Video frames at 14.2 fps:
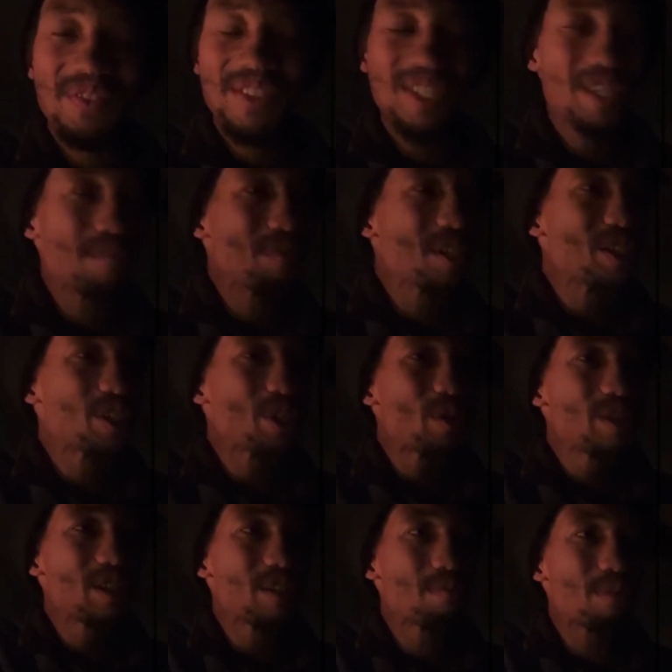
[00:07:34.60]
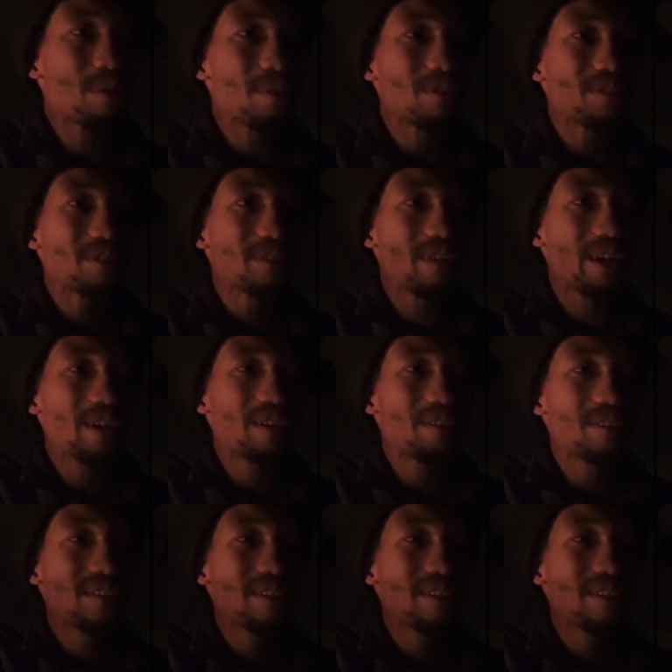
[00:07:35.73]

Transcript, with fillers: Something so simple, right?